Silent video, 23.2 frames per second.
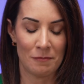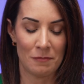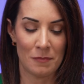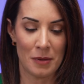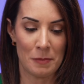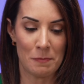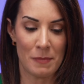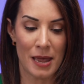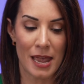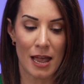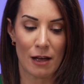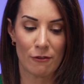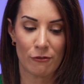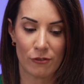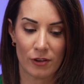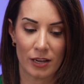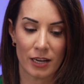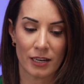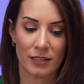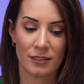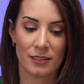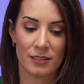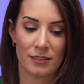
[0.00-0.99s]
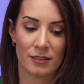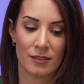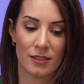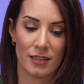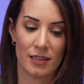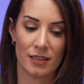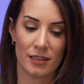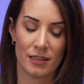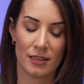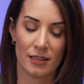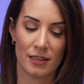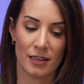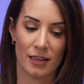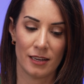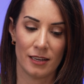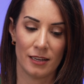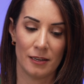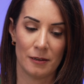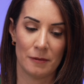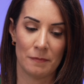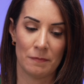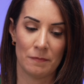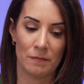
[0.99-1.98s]
may affect the
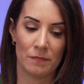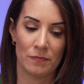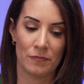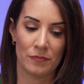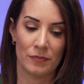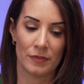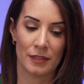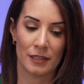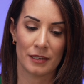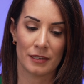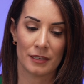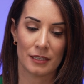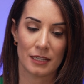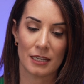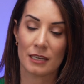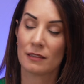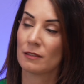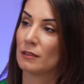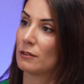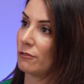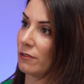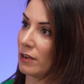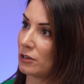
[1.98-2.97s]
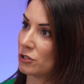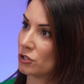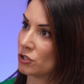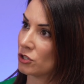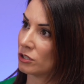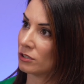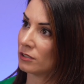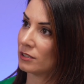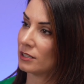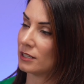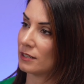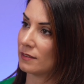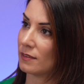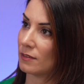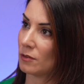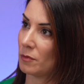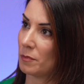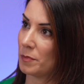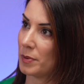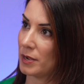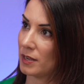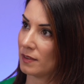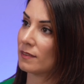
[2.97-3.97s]
kidney function in
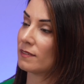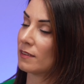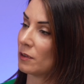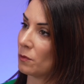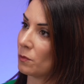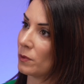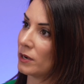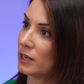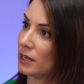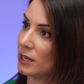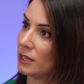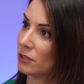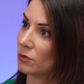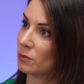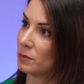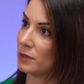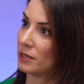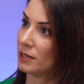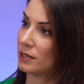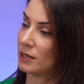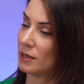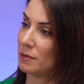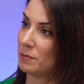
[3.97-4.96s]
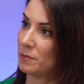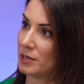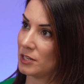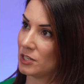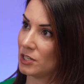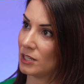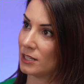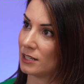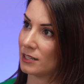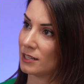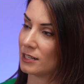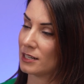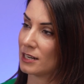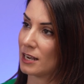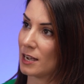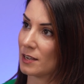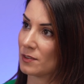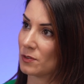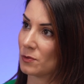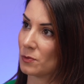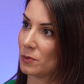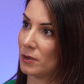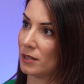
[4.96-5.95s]
some patients, and we need to be vigilant
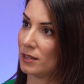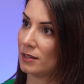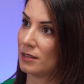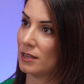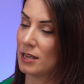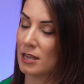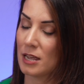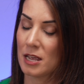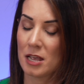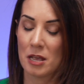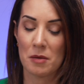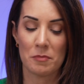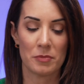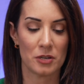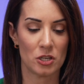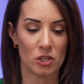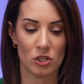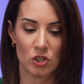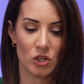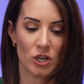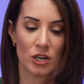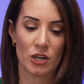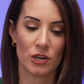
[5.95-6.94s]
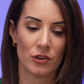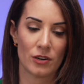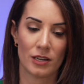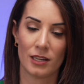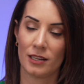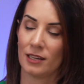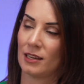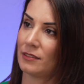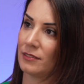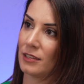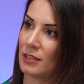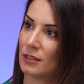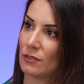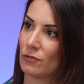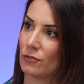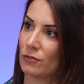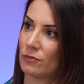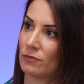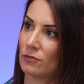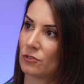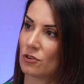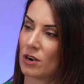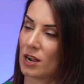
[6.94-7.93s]
as well. But in general, these
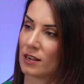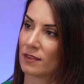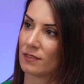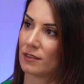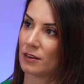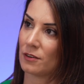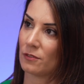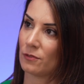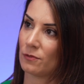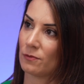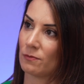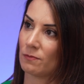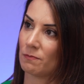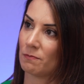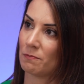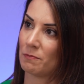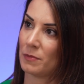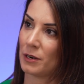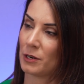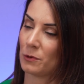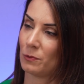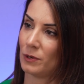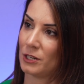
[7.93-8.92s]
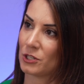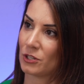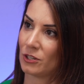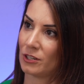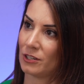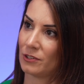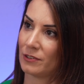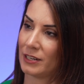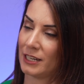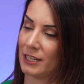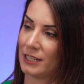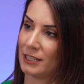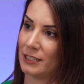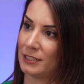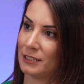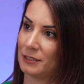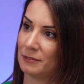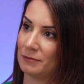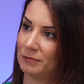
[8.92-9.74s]
drugs are very well tolerated.